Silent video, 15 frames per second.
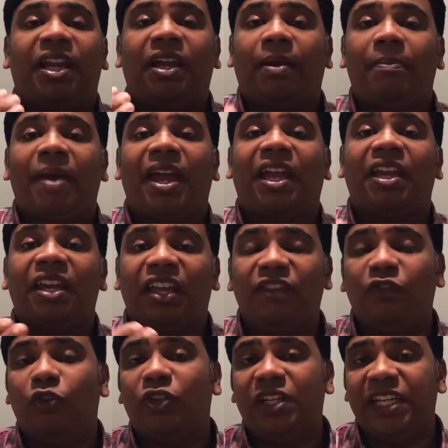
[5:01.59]
come back and
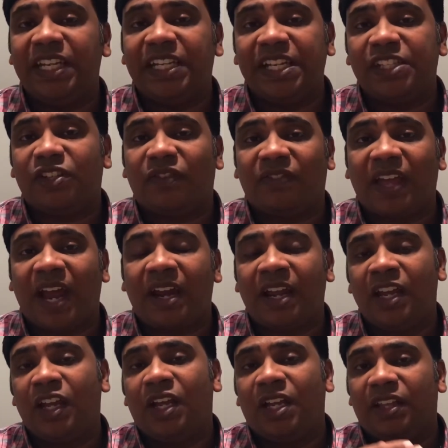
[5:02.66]
give you the details of that. The